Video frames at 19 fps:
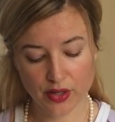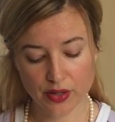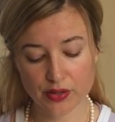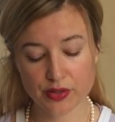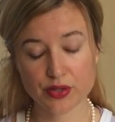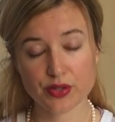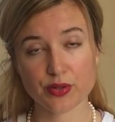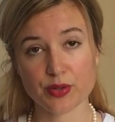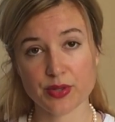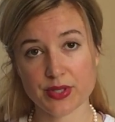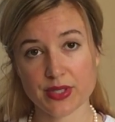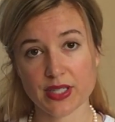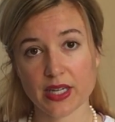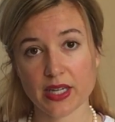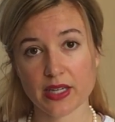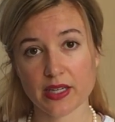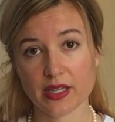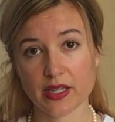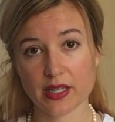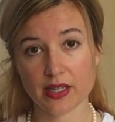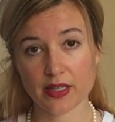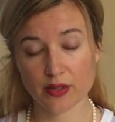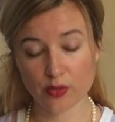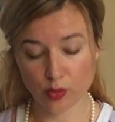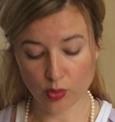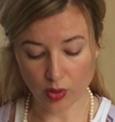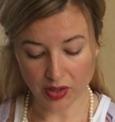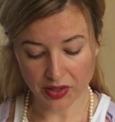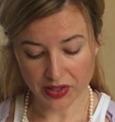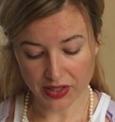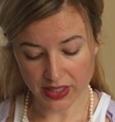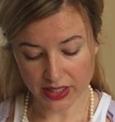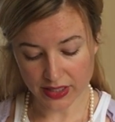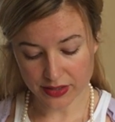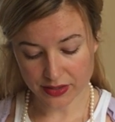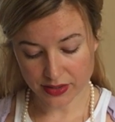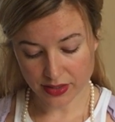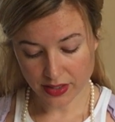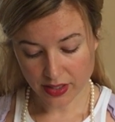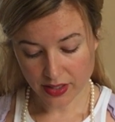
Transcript: associated qualities.